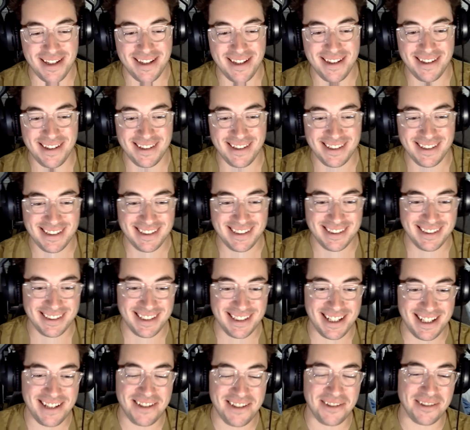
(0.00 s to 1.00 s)
people.
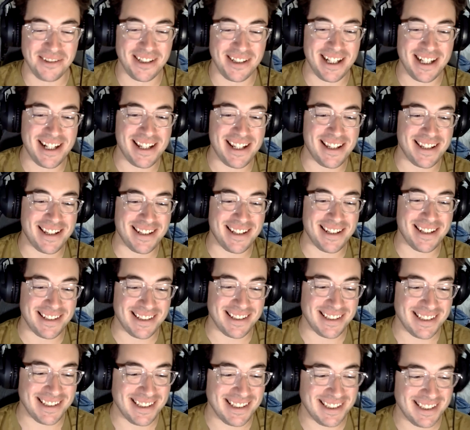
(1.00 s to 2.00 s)
It's all business.
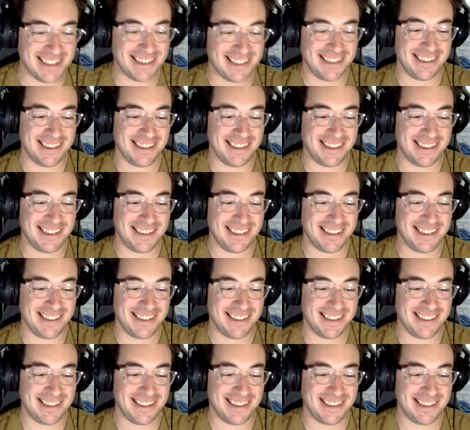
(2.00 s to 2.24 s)
It's just